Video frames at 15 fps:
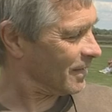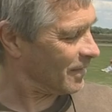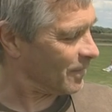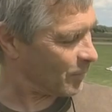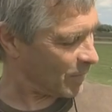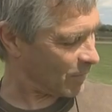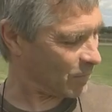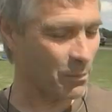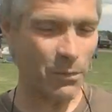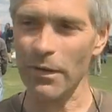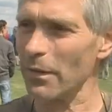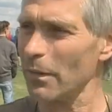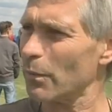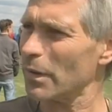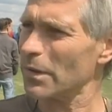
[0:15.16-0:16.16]
Well, the
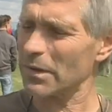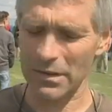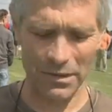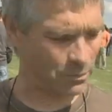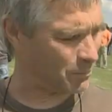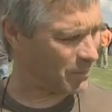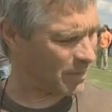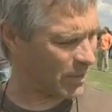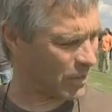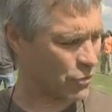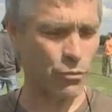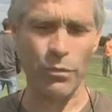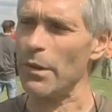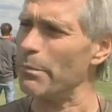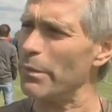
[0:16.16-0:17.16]
model was
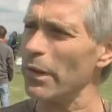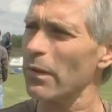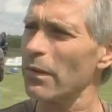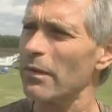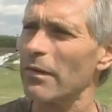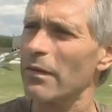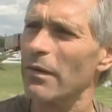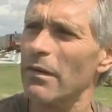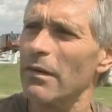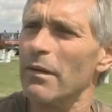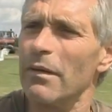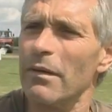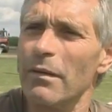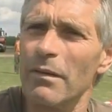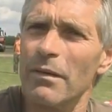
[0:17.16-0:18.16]
actually built
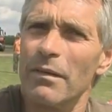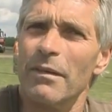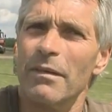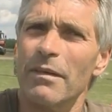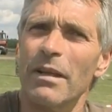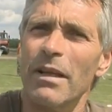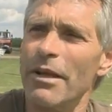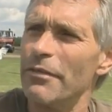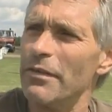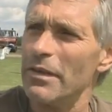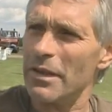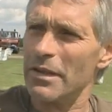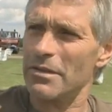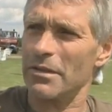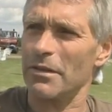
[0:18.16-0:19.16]
11
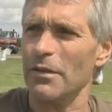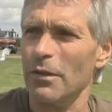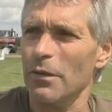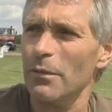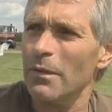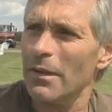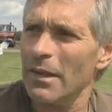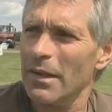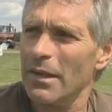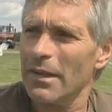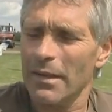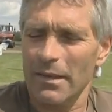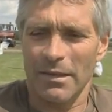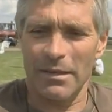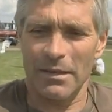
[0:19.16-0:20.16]
years ago.
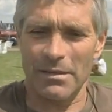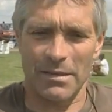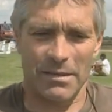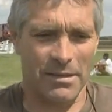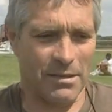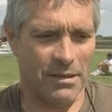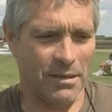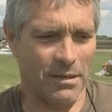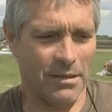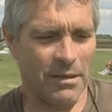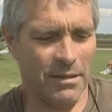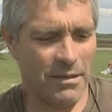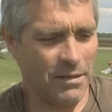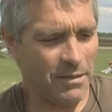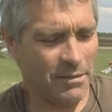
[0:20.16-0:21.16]
It's
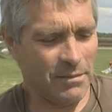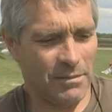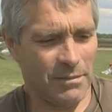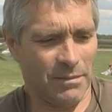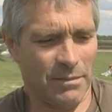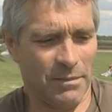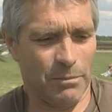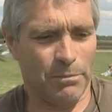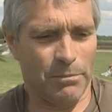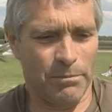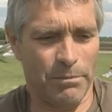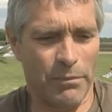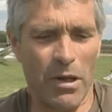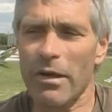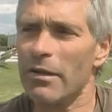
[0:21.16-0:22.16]

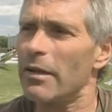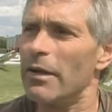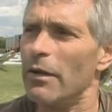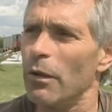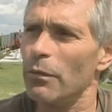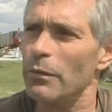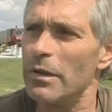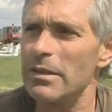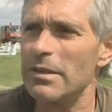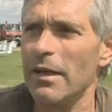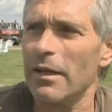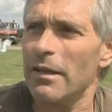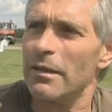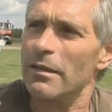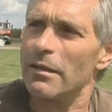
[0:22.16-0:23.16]
partly own
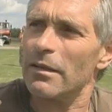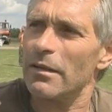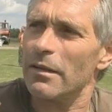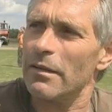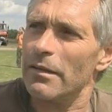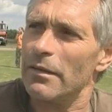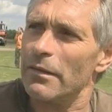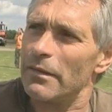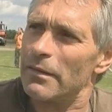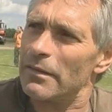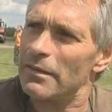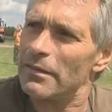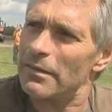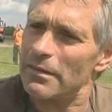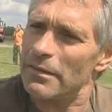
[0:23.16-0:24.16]
design.
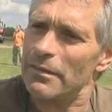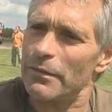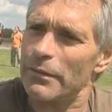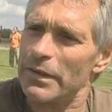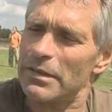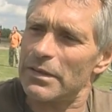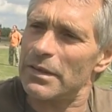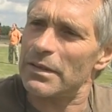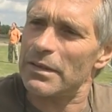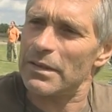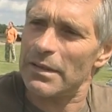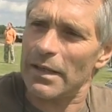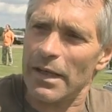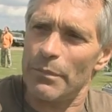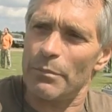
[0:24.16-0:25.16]
The rest is
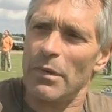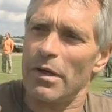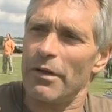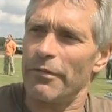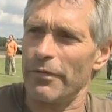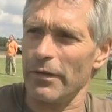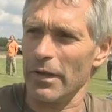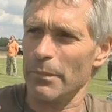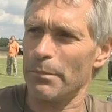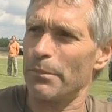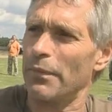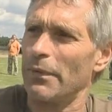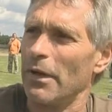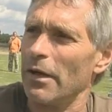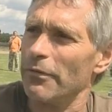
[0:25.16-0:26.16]
designed by Philip
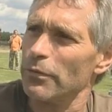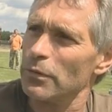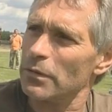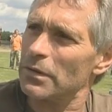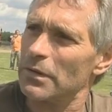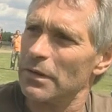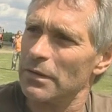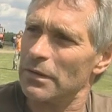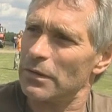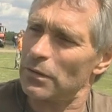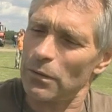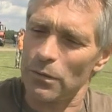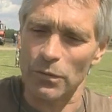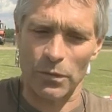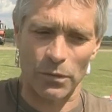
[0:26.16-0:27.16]
Avons, and
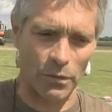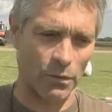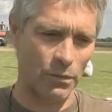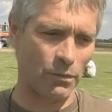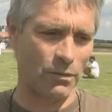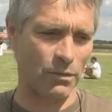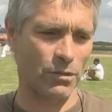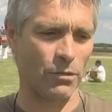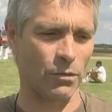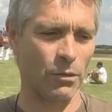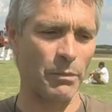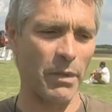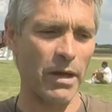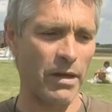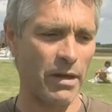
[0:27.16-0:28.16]
it's also sold by